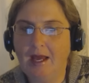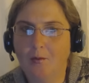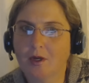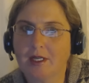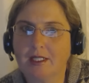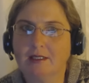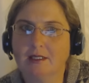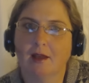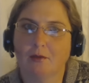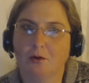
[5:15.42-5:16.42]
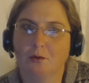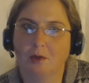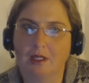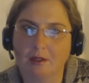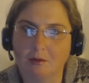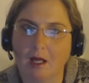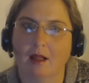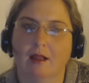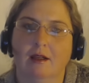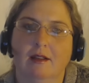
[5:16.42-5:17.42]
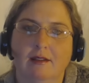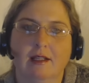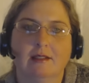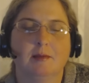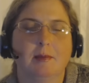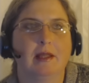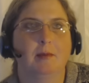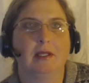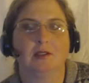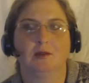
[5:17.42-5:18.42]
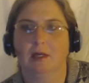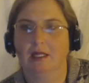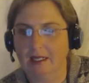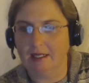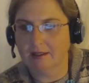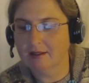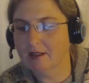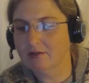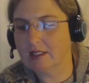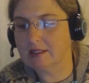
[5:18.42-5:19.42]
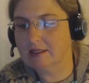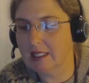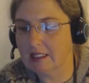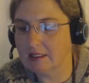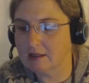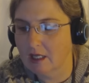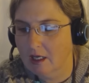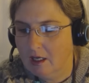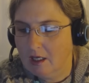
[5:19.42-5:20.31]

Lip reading: not working together really well. That's about the best way that I can think of how to say this.